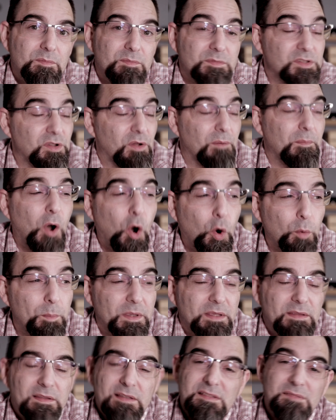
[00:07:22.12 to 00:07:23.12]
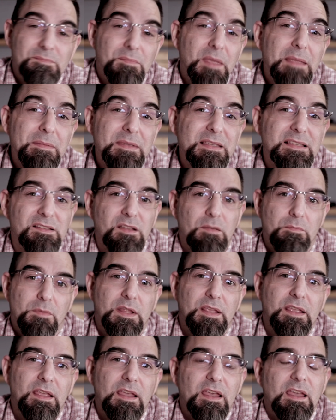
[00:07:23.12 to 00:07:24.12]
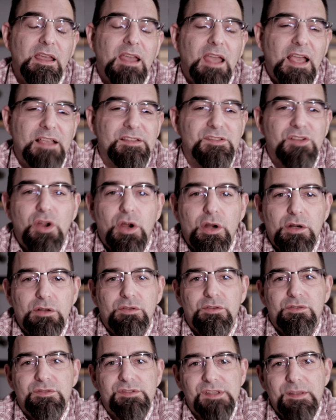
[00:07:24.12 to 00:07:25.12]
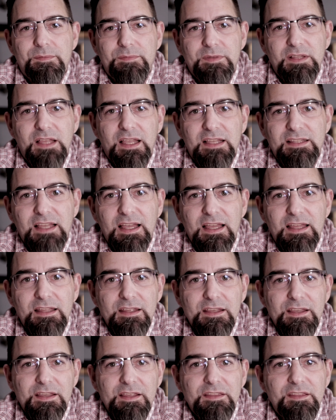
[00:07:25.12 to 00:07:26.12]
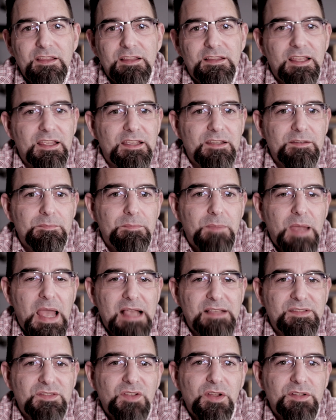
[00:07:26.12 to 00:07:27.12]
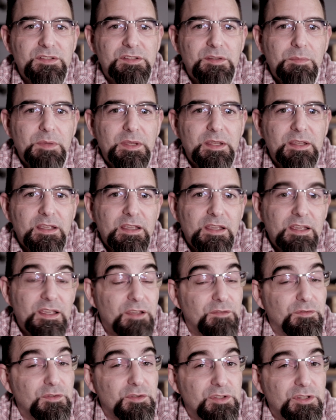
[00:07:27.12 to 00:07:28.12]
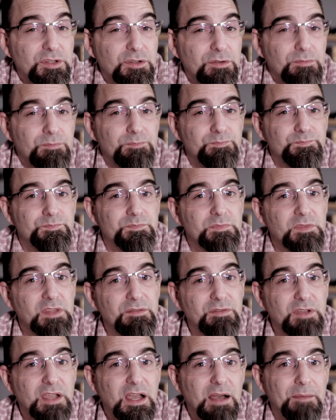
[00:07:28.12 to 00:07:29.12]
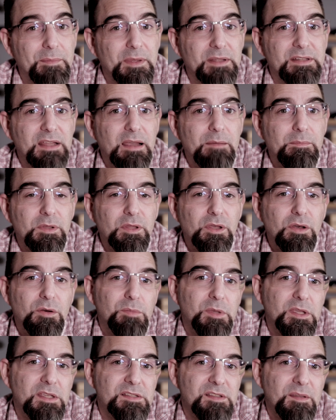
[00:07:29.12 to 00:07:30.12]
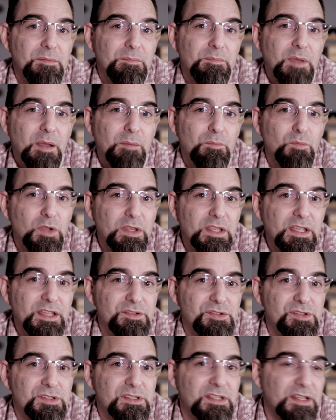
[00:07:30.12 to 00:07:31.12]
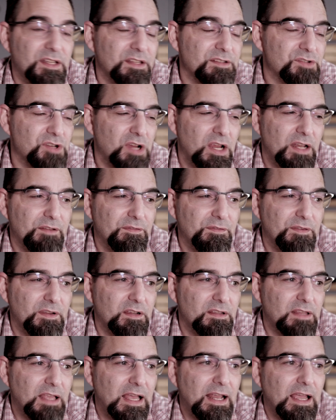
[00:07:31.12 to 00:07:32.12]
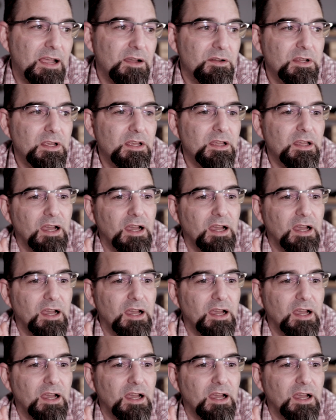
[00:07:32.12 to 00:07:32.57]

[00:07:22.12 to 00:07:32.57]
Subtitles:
So I'm hoping this, maybe somebody has an article or something like that they could pass on to me. If you do, leave a comment down below, because I'm really interested in trying to figure that out.